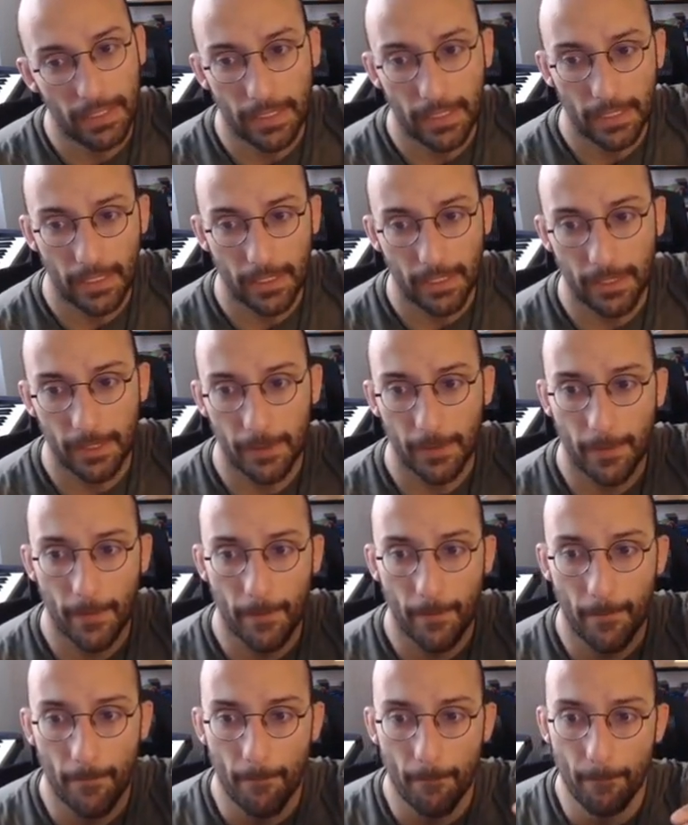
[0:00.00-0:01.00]
uh,
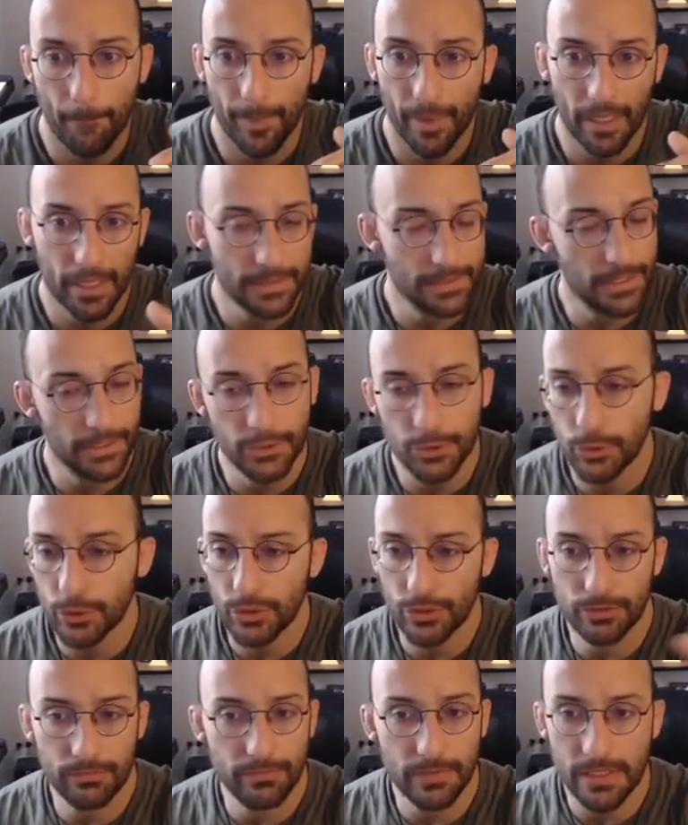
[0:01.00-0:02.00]
but you
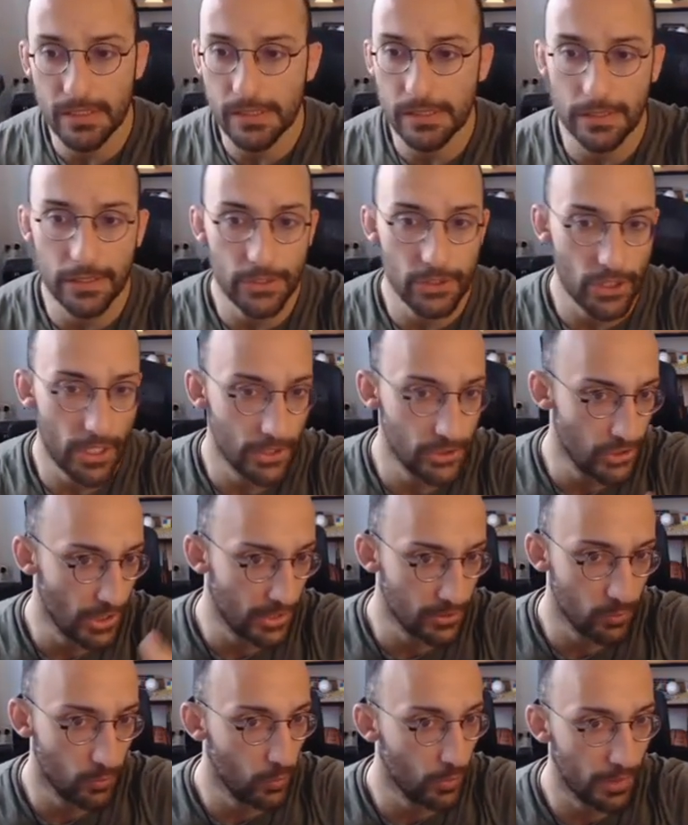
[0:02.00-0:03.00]
could easily change
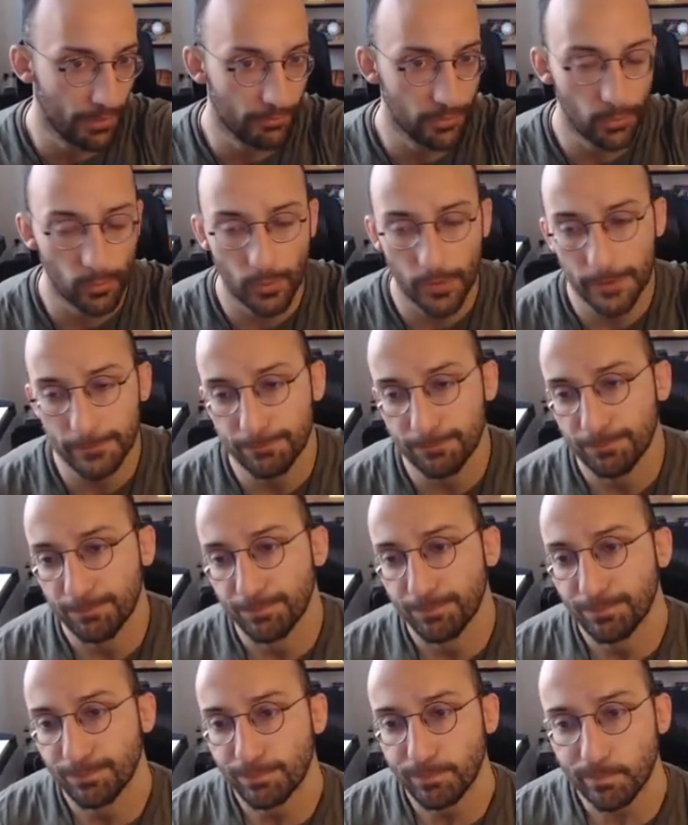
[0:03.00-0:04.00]
that to whatever you want.
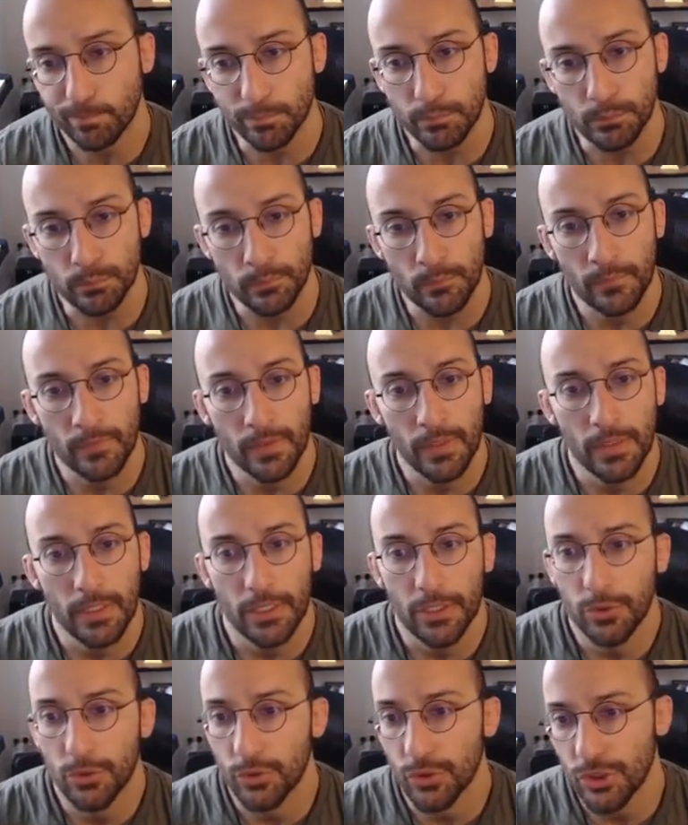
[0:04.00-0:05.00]

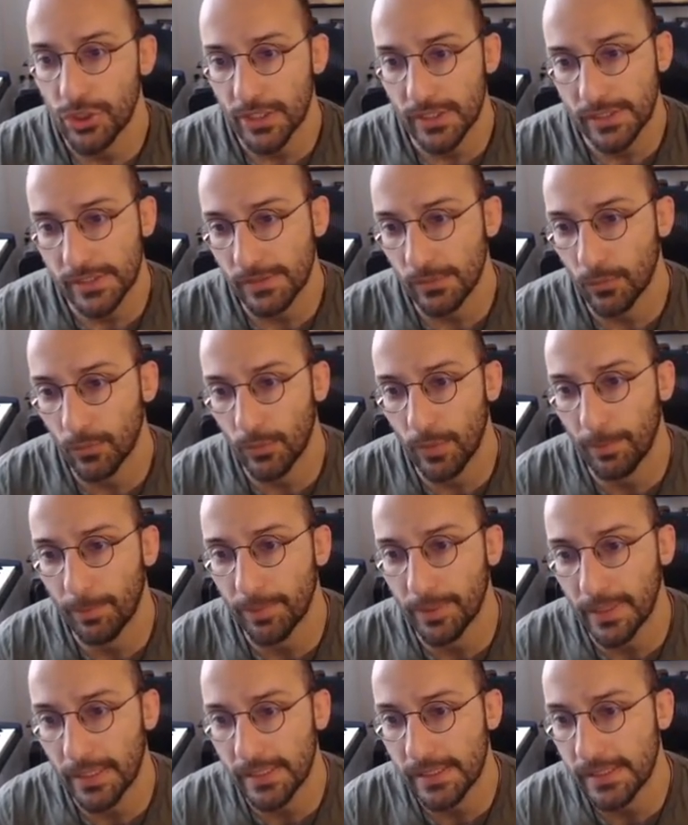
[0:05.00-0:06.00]
You could just
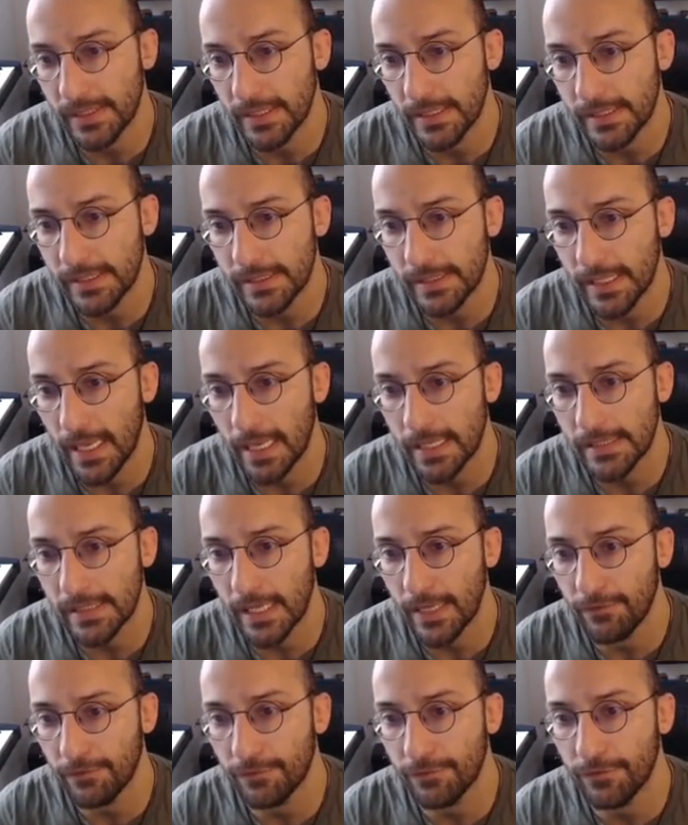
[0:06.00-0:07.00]
replace this as
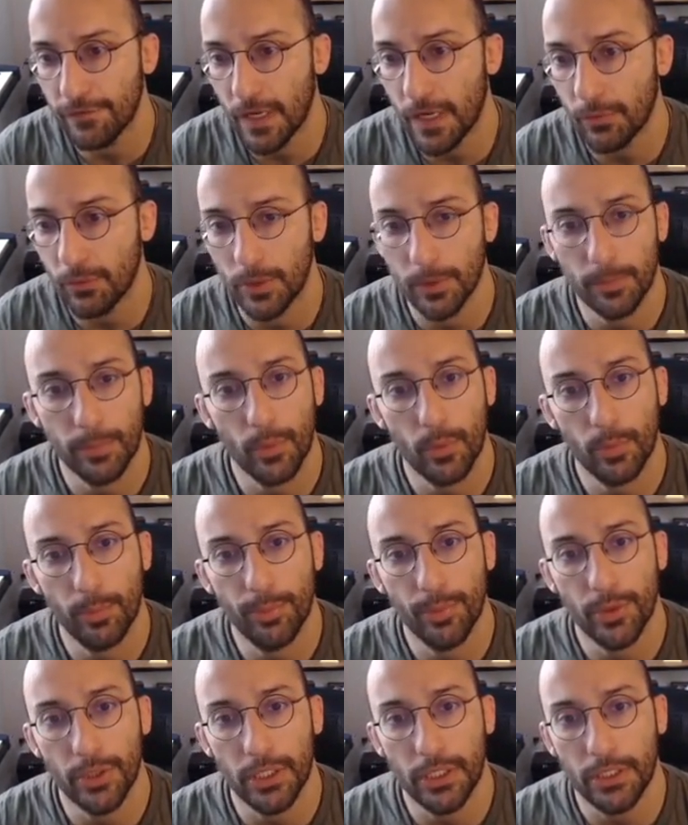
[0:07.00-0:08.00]
a variable,
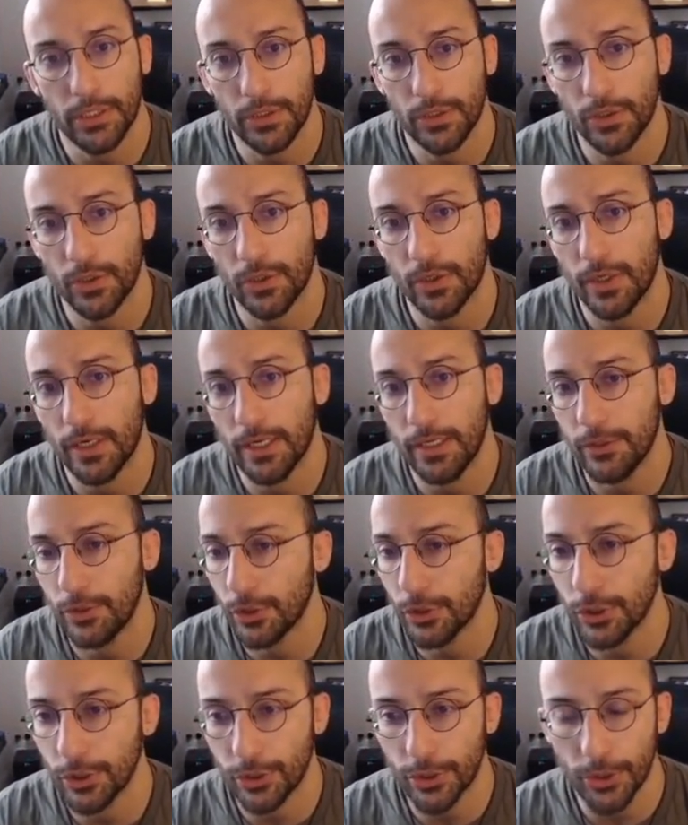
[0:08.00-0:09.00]
put it here, and
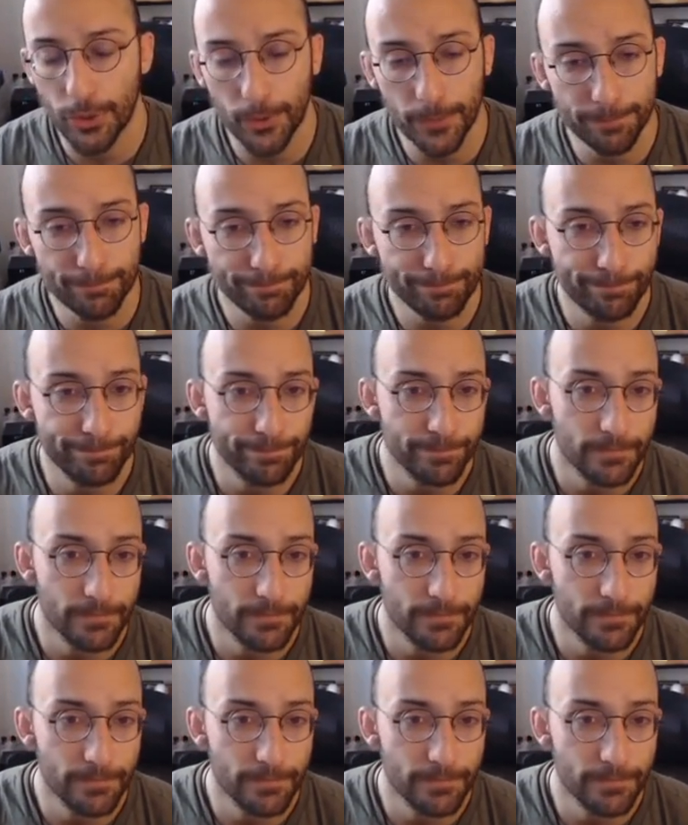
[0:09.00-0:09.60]
you're good to go.